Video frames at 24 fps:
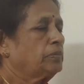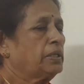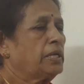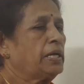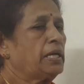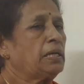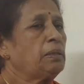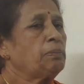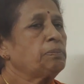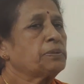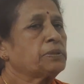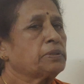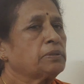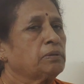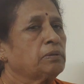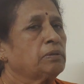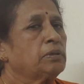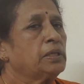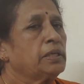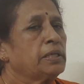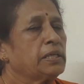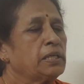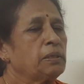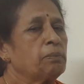helps
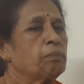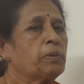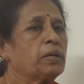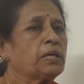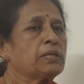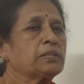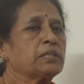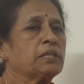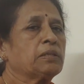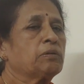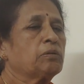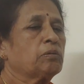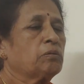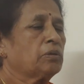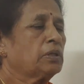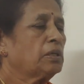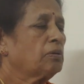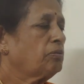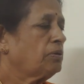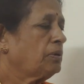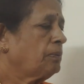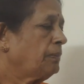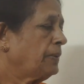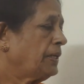in passing through
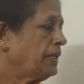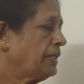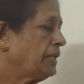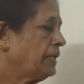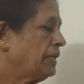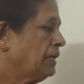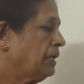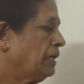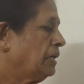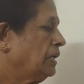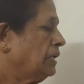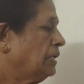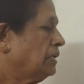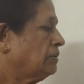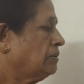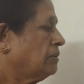the food material.